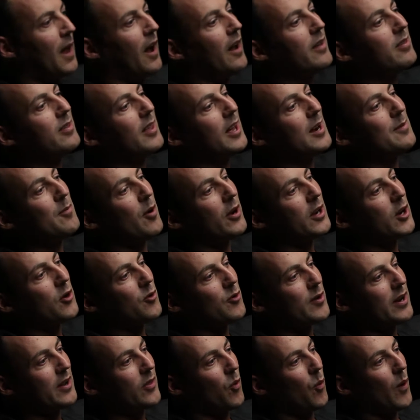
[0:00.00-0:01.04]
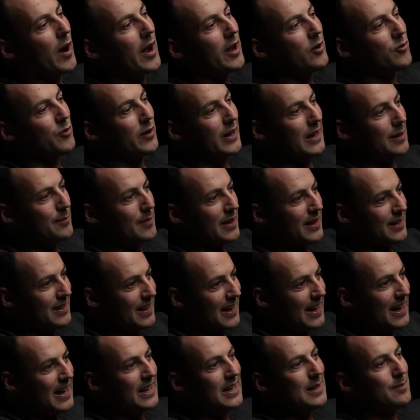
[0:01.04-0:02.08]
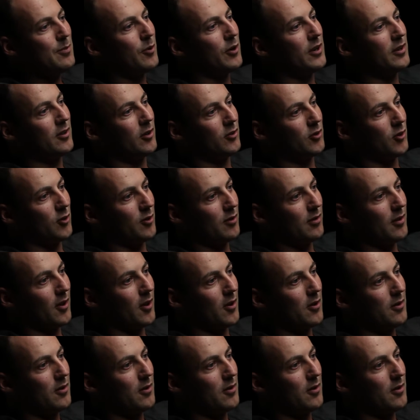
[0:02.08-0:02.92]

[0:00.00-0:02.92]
I started my career the way I'd recommend anybody to do so.